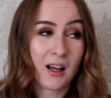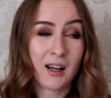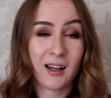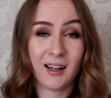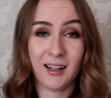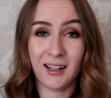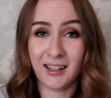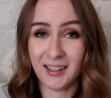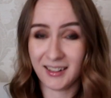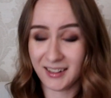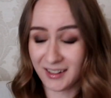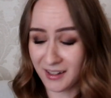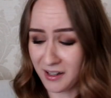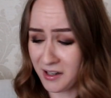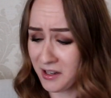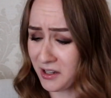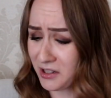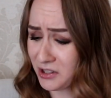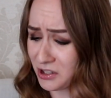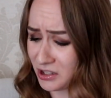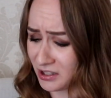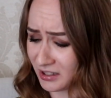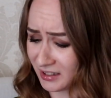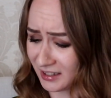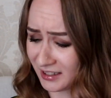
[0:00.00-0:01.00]
I
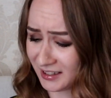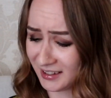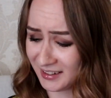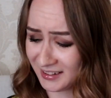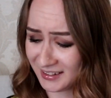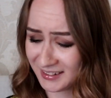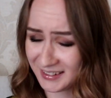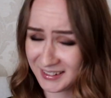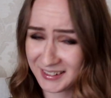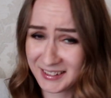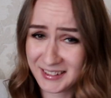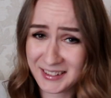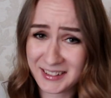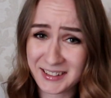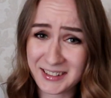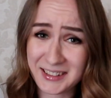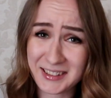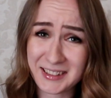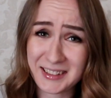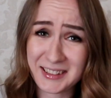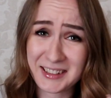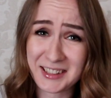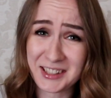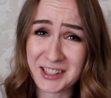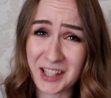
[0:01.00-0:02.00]
actually
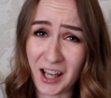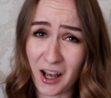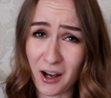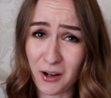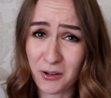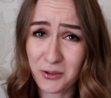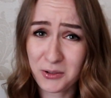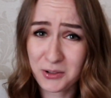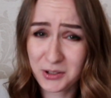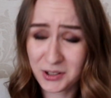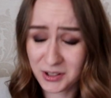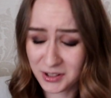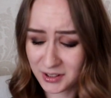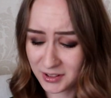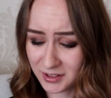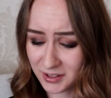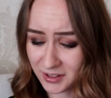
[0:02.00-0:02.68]
doubt